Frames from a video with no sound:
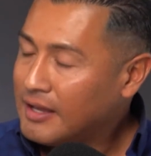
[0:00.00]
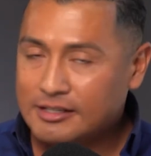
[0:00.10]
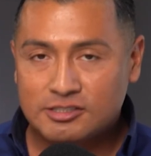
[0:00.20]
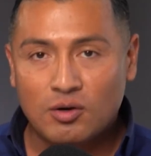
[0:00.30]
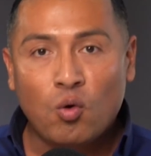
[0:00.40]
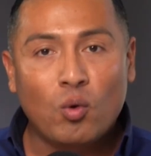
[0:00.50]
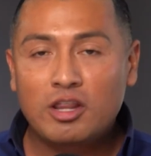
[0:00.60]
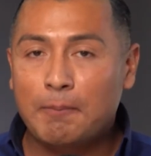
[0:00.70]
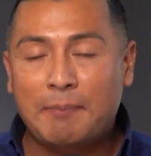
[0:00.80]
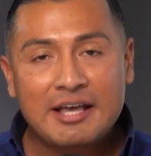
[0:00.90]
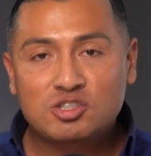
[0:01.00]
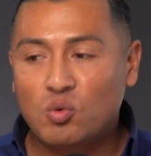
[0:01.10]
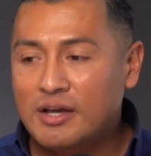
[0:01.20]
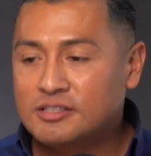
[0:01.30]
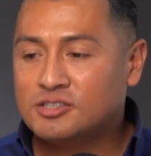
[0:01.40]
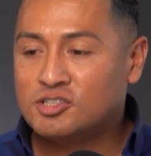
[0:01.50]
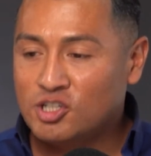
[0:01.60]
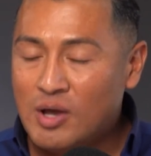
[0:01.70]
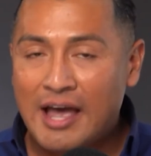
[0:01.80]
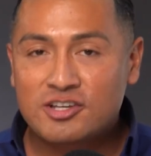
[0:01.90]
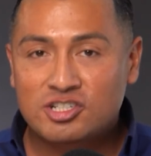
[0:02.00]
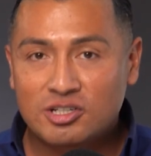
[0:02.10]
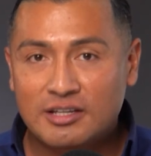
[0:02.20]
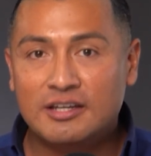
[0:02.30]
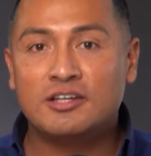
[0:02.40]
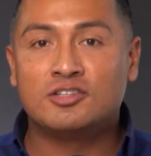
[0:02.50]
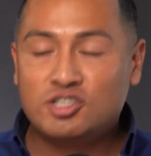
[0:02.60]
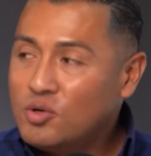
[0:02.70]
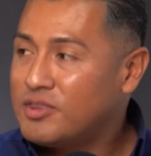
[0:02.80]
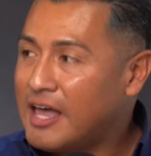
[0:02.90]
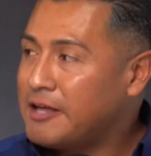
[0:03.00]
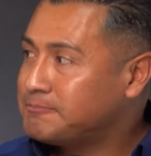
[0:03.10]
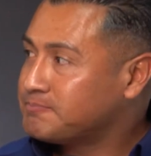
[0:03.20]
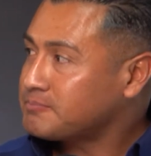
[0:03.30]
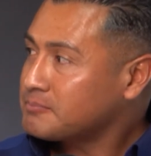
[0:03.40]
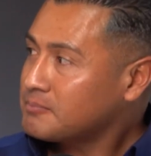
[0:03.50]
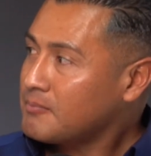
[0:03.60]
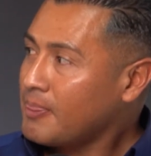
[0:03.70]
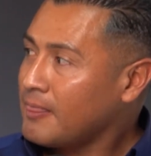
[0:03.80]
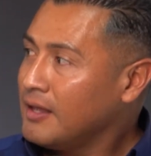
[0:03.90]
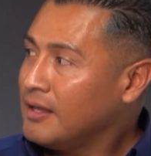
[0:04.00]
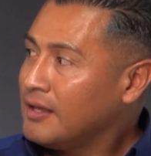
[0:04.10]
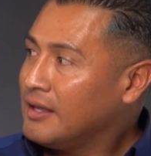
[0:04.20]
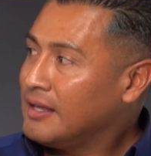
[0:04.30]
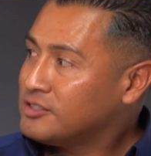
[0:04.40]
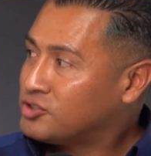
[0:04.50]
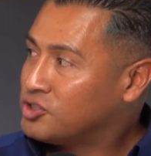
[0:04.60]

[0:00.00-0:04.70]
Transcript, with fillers: And so, one of the best ways to actually do that is